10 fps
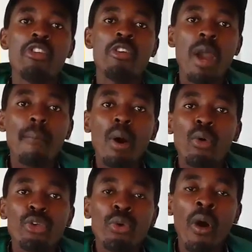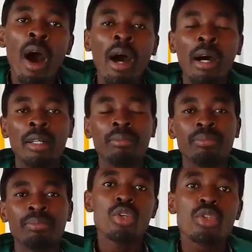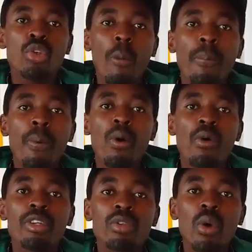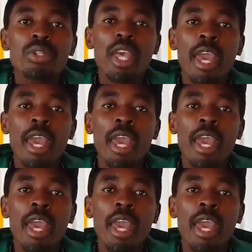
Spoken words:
remember who you are. Stop resource